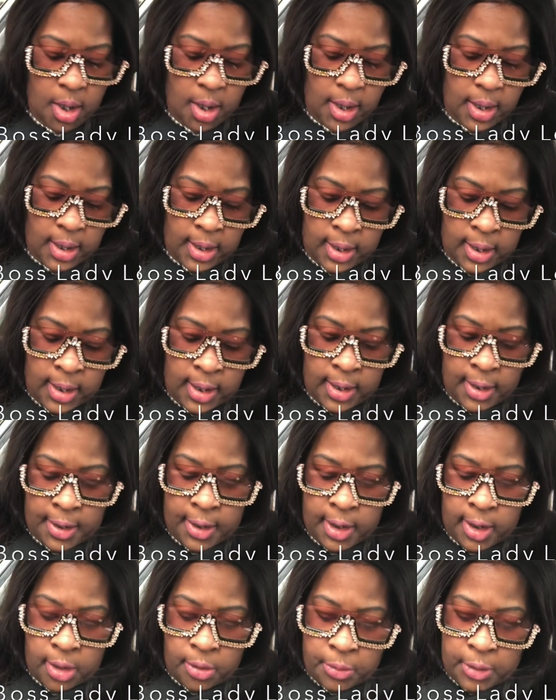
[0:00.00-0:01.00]
And
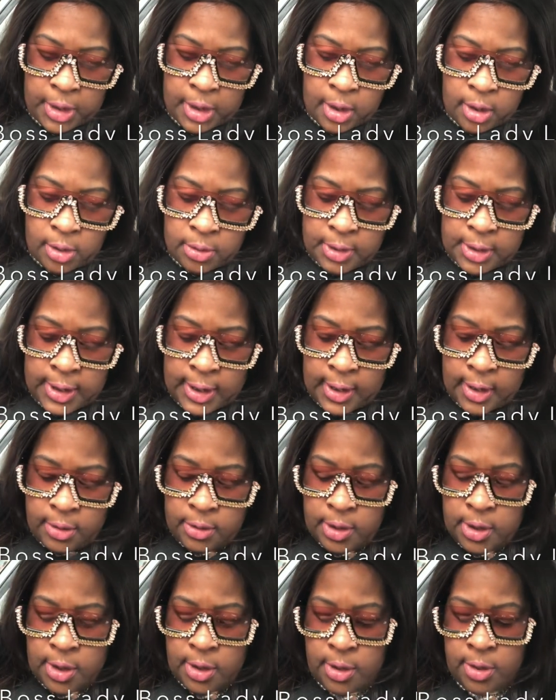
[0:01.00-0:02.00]
here we go
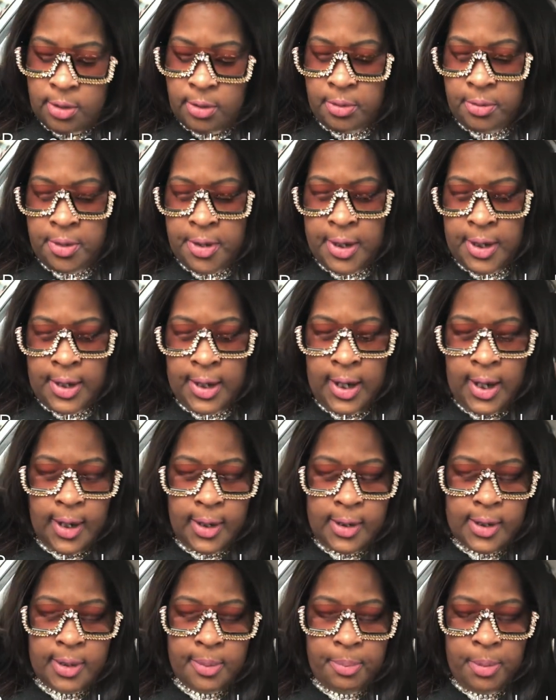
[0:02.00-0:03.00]
down to the
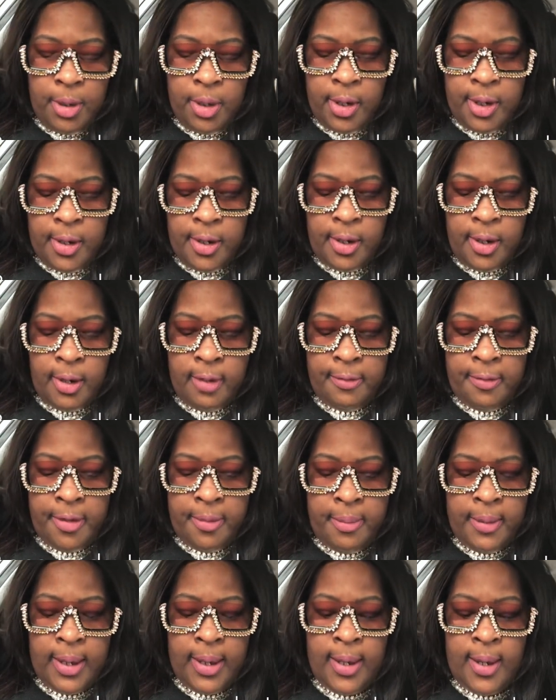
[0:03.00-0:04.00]
next part of the
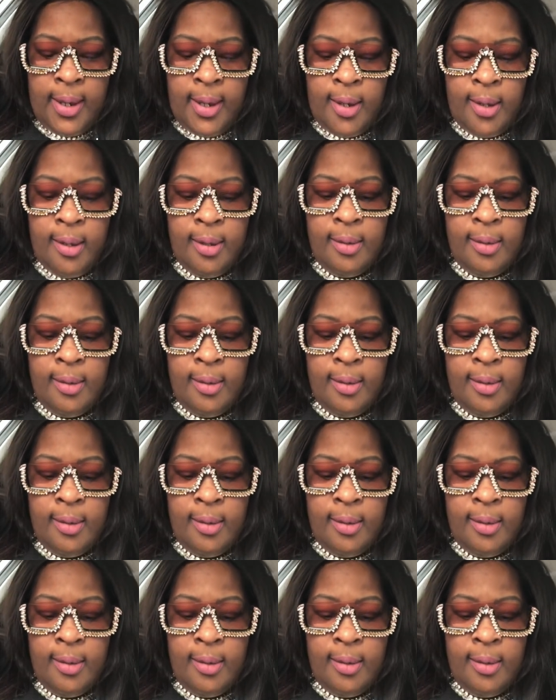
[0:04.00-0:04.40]
bag.